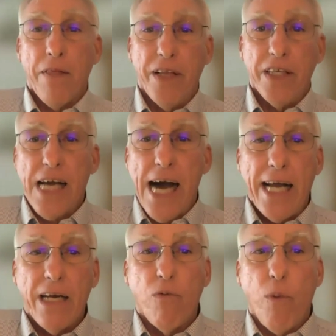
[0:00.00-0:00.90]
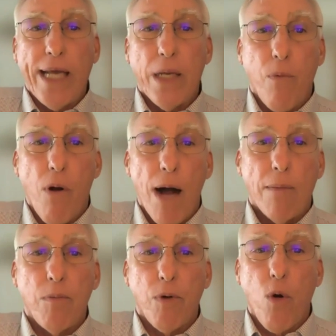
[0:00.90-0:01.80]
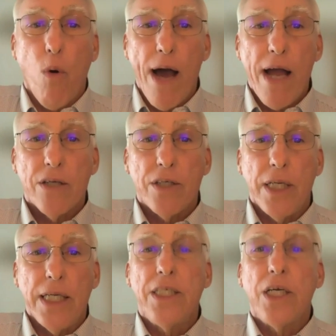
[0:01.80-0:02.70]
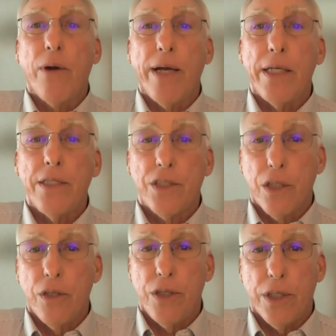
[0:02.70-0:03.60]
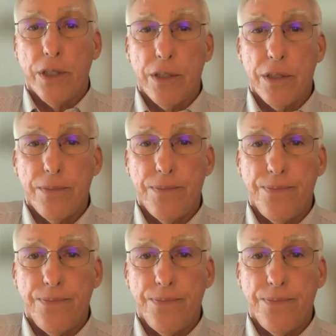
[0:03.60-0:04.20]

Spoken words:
This kind of wicked problem requires integrated solutions.